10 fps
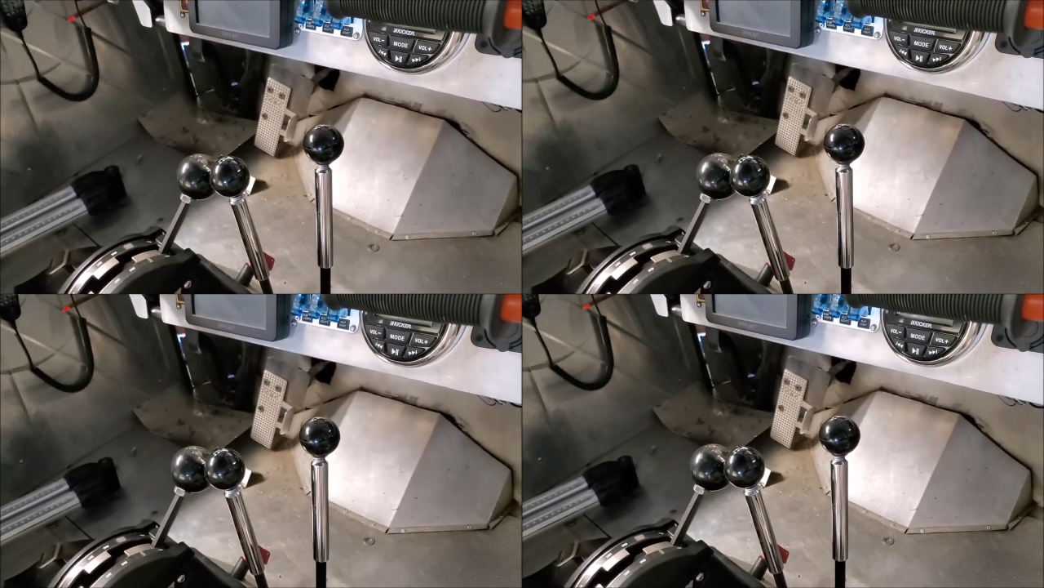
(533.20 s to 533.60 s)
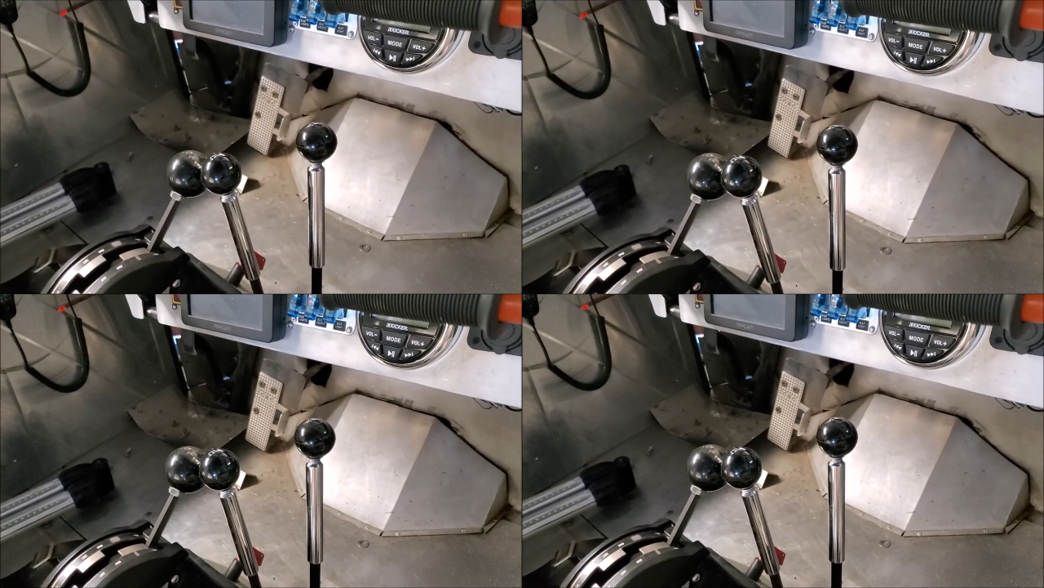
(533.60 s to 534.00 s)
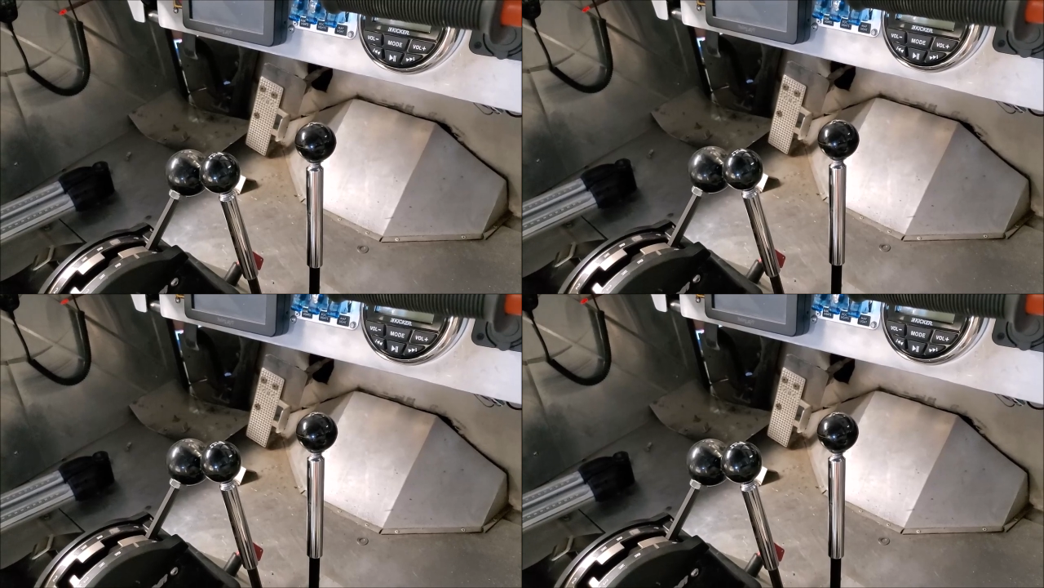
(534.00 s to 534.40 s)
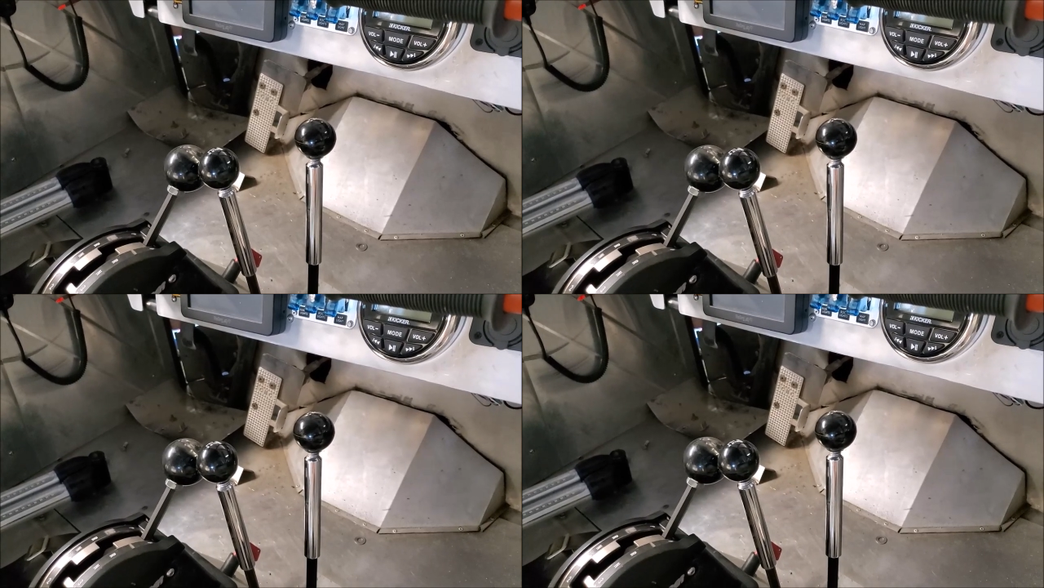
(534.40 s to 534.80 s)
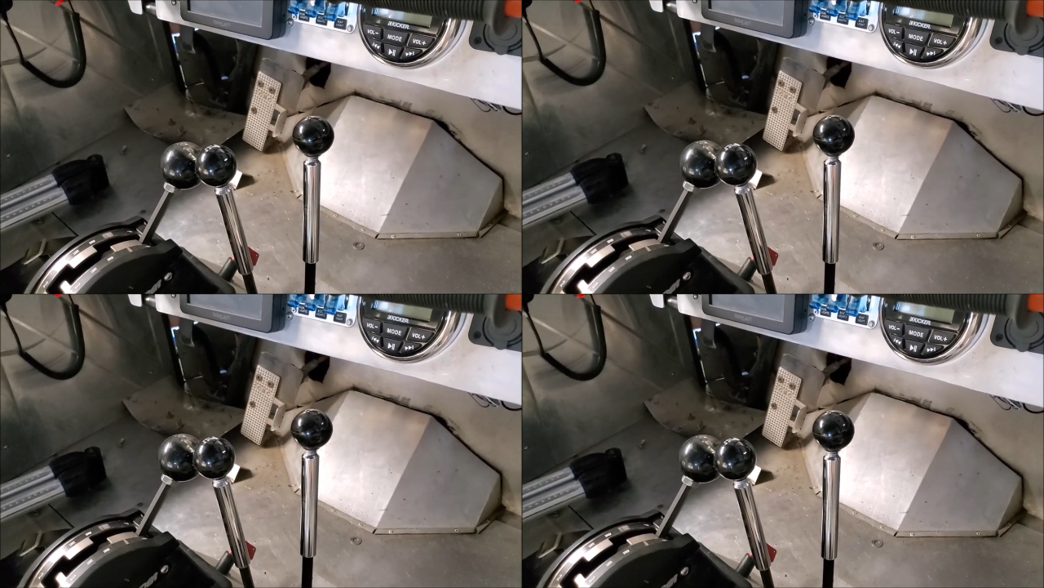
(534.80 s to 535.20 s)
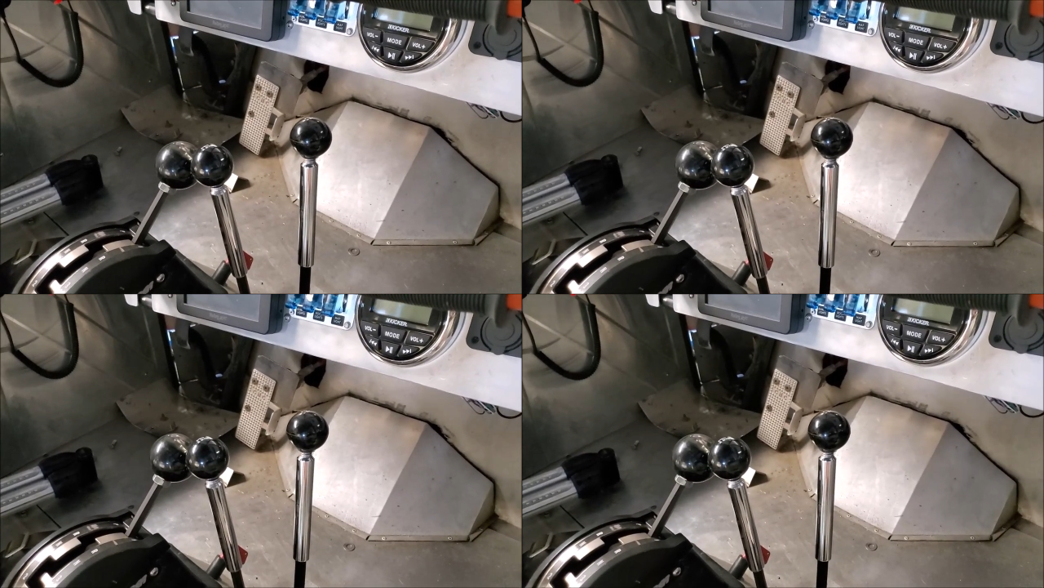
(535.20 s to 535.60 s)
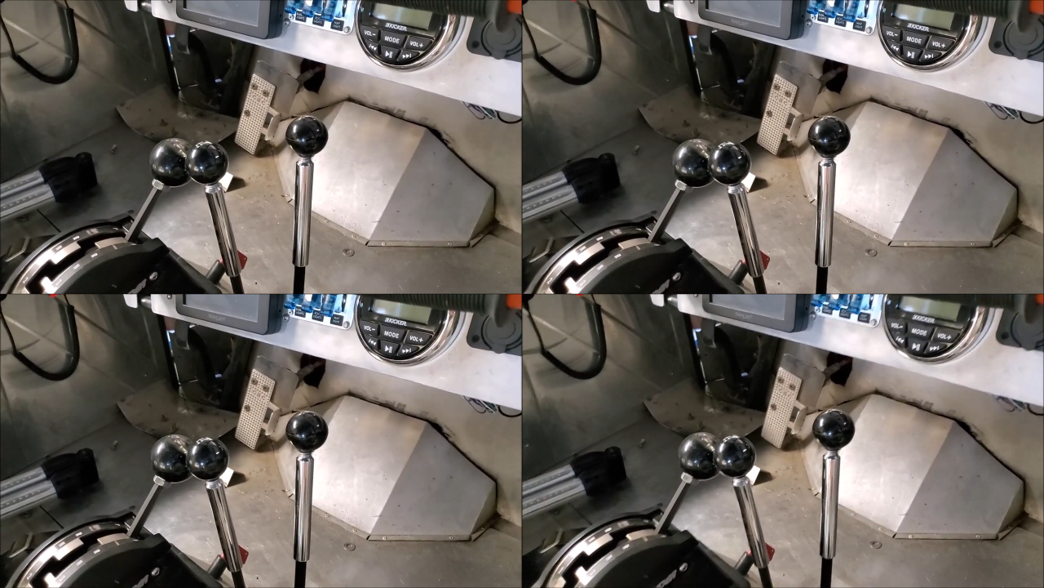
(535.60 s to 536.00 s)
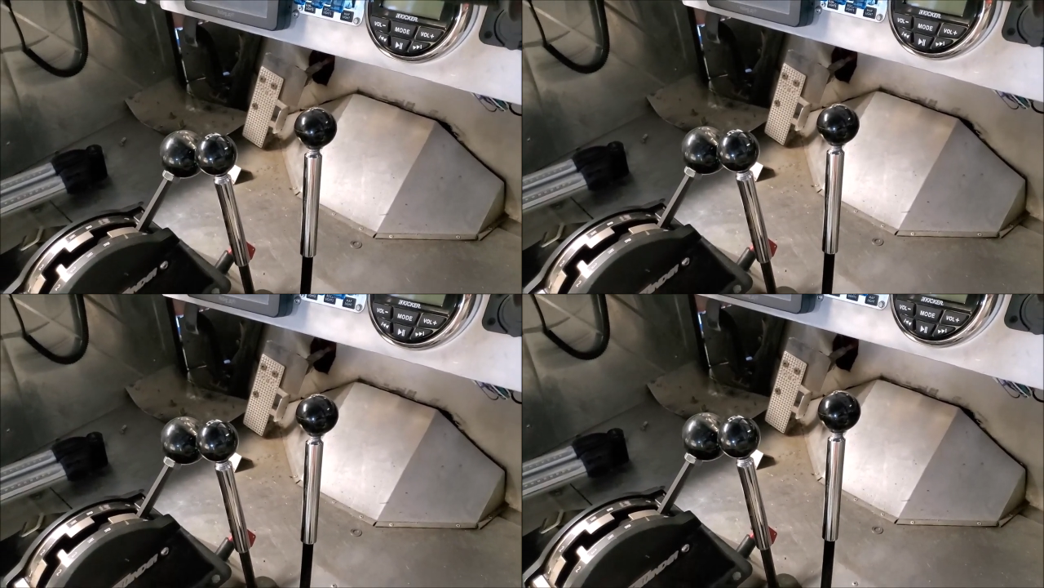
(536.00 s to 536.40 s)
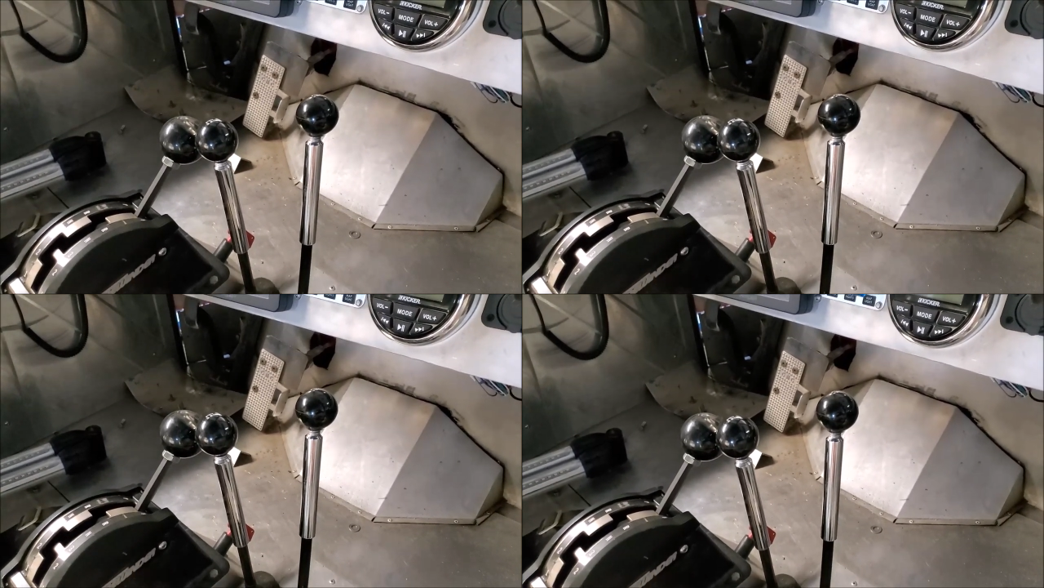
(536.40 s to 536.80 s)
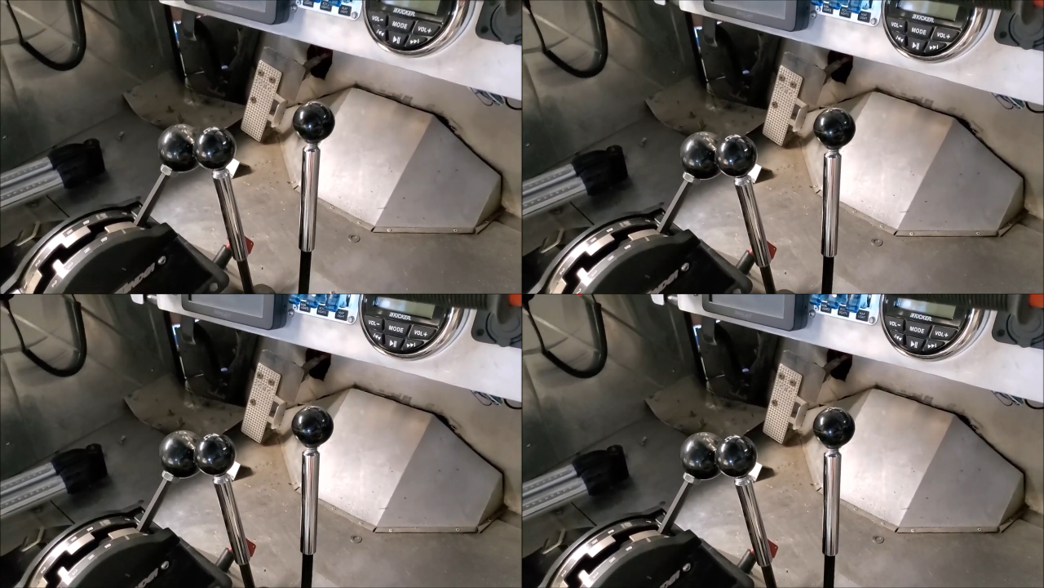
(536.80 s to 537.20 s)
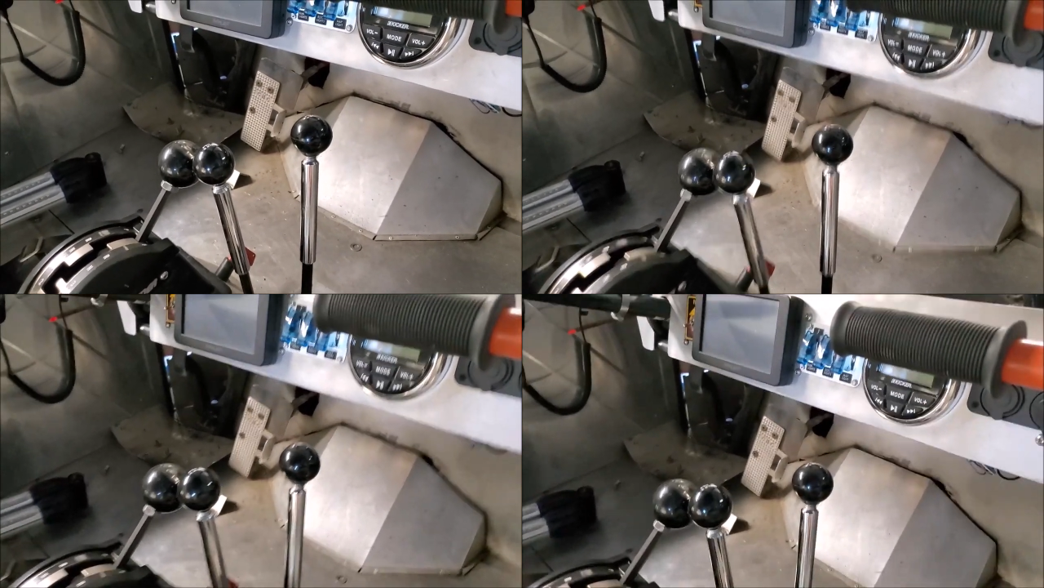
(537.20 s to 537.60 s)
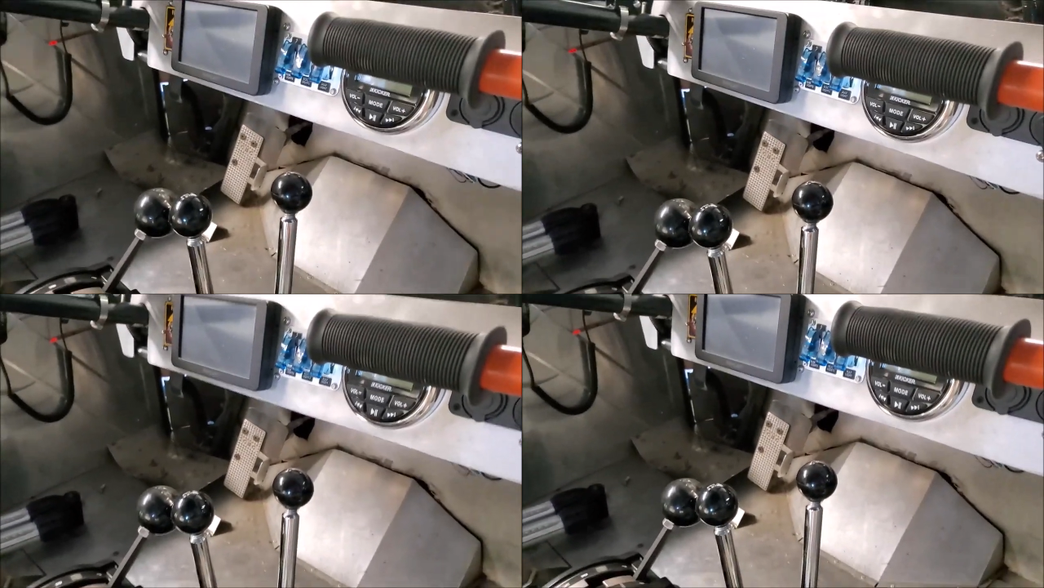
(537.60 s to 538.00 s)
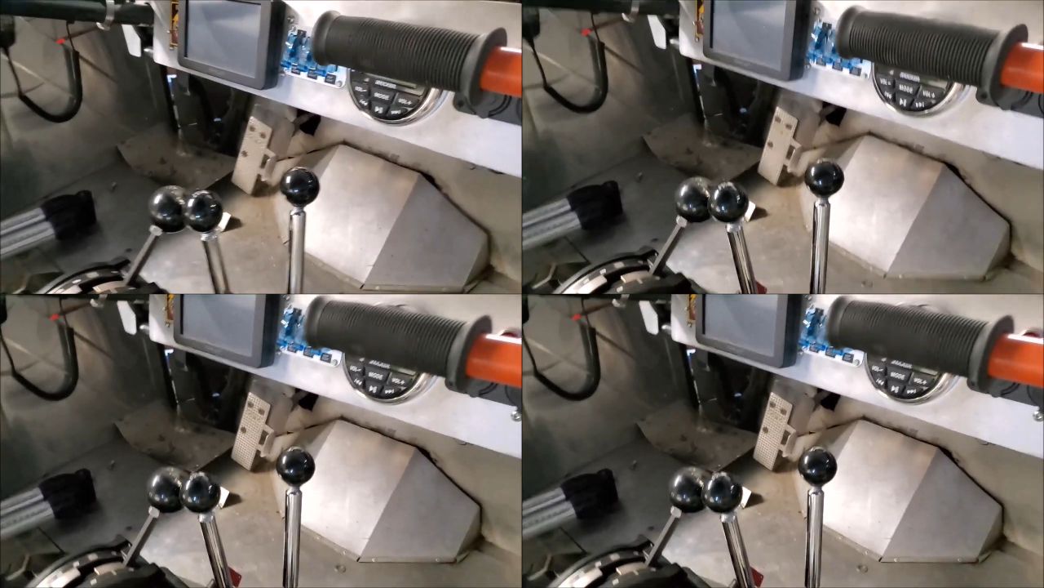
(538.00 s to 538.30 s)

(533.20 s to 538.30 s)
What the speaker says: Nobody's mouth can be seen.